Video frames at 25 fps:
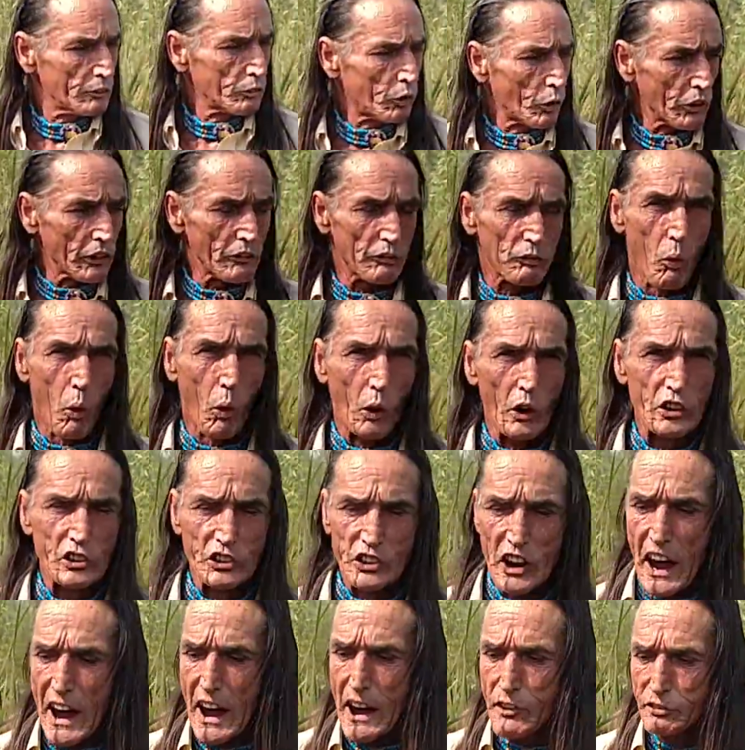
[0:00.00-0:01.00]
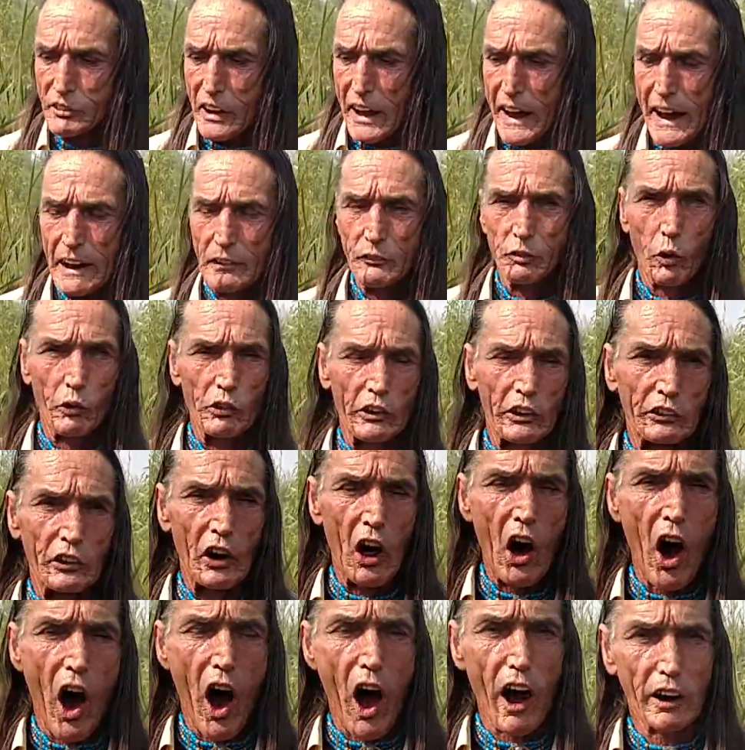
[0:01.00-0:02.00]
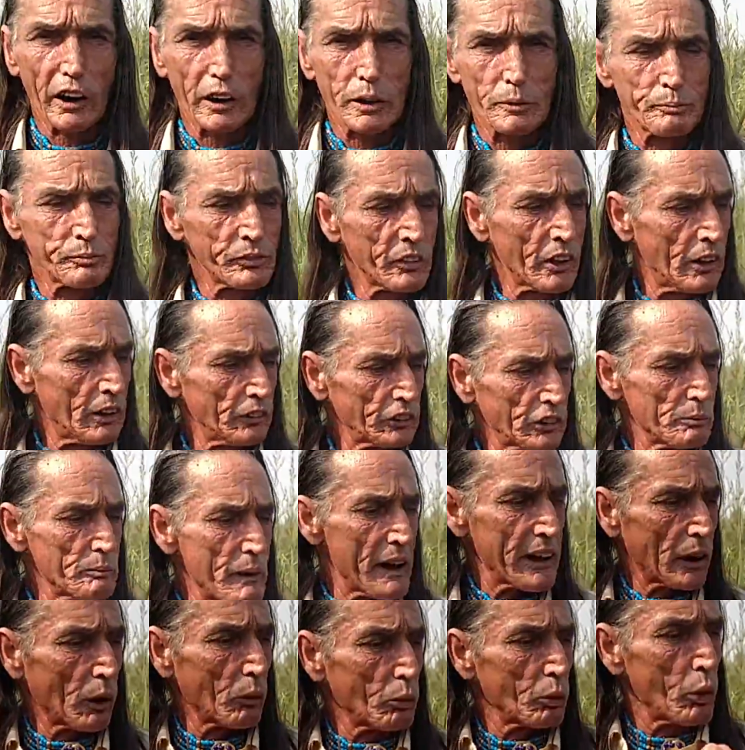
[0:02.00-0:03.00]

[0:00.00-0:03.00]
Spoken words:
for the foreshaft and for the knob to make a